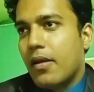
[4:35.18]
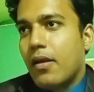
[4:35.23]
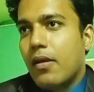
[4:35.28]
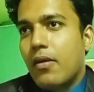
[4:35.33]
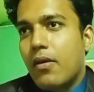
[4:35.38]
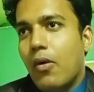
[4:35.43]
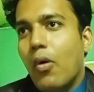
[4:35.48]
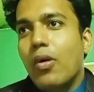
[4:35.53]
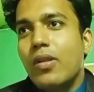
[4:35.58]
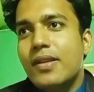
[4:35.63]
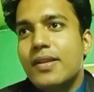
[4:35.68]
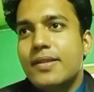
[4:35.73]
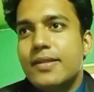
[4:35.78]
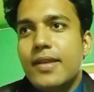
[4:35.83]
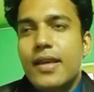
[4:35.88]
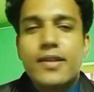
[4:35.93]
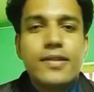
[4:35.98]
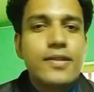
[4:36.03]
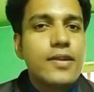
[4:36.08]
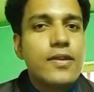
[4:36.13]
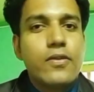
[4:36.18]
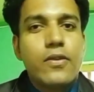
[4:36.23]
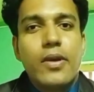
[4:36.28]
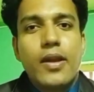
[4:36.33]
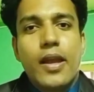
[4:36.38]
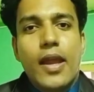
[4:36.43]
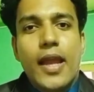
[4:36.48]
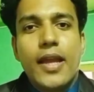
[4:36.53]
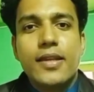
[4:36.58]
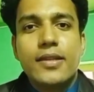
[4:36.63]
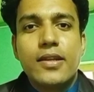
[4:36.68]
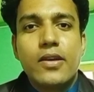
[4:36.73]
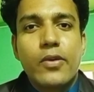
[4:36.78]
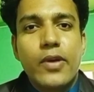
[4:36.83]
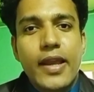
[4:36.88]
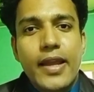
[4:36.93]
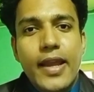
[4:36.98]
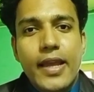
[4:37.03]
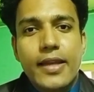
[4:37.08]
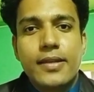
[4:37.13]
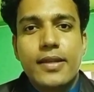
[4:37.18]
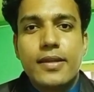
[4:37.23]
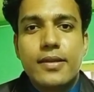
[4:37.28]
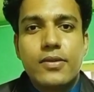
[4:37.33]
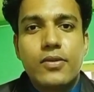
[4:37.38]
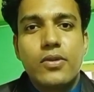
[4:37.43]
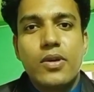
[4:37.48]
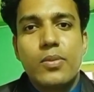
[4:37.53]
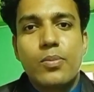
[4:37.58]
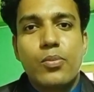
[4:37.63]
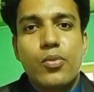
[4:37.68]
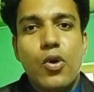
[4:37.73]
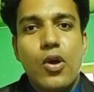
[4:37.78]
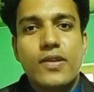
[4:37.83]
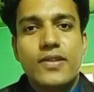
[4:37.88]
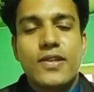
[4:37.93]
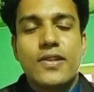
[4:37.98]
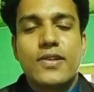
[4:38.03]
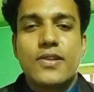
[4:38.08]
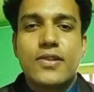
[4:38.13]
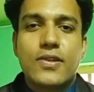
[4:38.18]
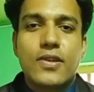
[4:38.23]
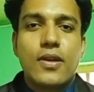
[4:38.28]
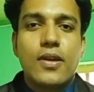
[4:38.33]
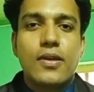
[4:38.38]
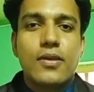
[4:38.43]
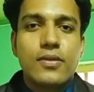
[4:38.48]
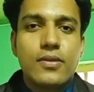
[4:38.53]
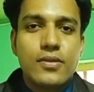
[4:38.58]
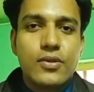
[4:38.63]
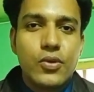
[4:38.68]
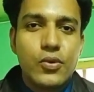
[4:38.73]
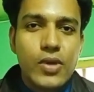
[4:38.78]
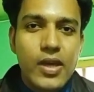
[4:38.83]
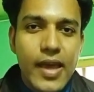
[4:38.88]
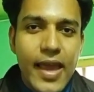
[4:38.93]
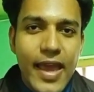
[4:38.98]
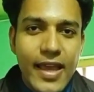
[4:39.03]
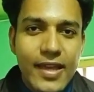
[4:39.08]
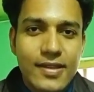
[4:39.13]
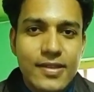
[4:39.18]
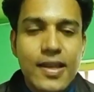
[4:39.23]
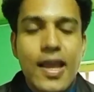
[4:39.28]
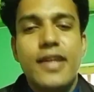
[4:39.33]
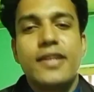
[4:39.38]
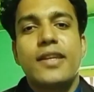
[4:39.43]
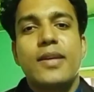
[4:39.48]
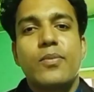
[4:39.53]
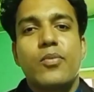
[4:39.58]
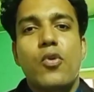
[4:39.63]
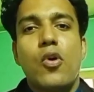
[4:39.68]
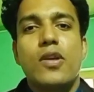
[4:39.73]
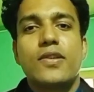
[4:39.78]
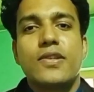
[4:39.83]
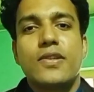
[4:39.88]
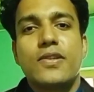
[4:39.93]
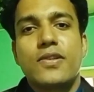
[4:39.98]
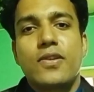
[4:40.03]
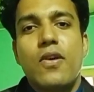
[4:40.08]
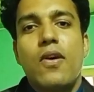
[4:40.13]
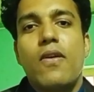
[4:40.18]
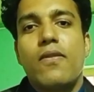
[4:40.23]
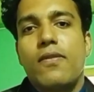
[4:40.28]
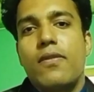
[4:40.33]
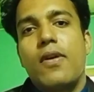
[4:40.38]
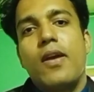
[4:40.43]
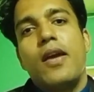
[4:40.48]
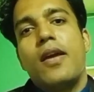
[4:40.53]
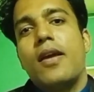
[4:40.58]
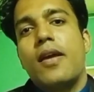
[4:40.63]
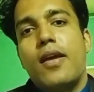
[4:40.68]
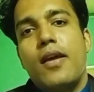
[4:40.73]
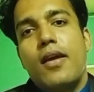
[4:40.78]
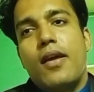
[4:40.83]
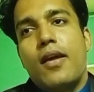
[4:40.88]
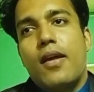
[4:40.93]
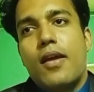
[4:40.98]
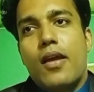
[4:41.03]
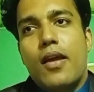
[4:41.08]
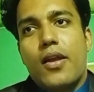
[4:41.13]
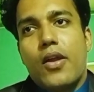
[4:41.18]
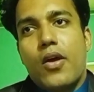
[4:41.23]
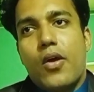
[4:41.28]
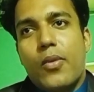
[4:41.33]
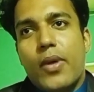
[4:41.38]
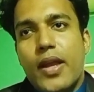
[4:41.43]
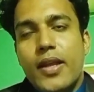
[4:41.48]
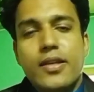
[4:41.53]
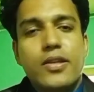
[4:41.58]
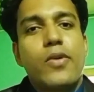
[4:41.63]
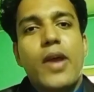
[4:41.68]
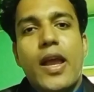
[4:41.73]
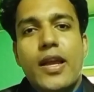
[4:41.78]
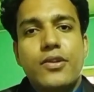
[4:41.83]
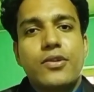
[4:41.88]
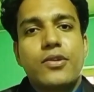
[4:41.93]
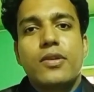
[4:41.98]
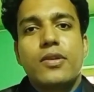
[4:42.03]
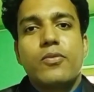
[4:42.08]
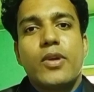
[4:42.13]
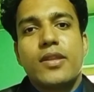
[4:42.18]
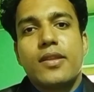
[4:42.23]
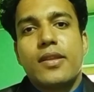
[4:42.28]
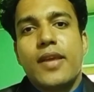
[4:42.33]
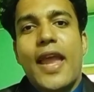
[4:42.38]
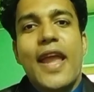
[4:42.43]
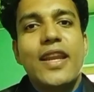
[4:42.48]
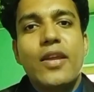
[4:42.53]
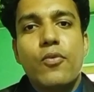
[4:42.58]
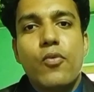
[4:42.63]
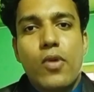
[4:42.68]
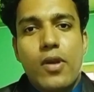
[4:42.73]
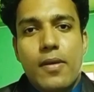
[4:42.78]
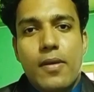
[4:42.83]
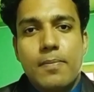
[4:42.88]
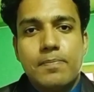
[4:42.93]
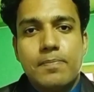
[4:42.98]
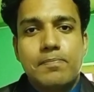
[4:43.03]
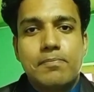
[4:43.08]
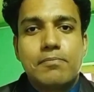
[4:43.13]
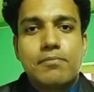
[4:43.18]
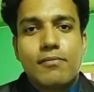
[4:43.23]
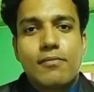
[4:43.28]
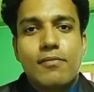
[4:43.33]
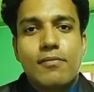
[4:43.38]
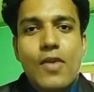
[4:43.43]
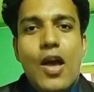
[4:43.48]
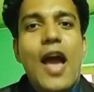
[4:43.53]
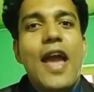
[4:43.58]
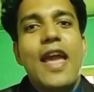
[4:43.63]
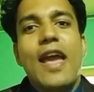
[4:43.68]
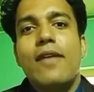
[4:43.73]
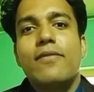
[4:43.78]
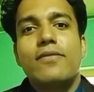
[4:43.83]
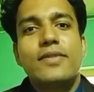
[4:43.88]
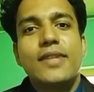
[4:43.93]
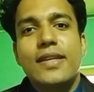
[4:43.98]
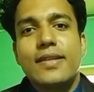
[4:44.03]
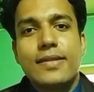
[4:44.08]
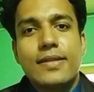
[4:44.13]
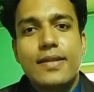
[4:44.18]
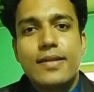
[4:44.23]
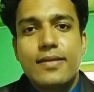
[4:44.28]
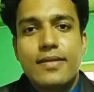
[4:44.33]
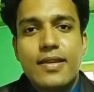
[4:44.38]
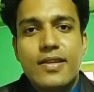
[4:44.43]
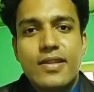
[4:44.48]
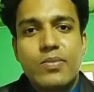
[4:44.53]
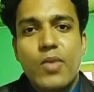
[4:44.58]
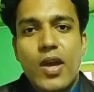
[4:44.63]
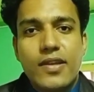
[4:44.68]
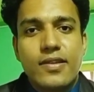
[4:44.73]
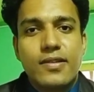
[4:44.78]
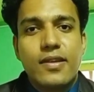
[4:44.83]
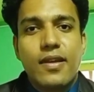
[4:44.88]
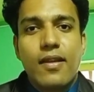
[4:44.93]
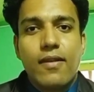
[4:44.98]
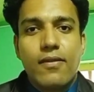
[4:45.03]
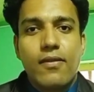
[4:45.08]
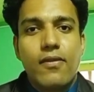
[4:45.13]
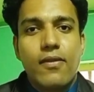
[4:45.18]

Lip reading: All these things are interconnected to the process, to the exciting process of interaction with anyone. I have tested this myself.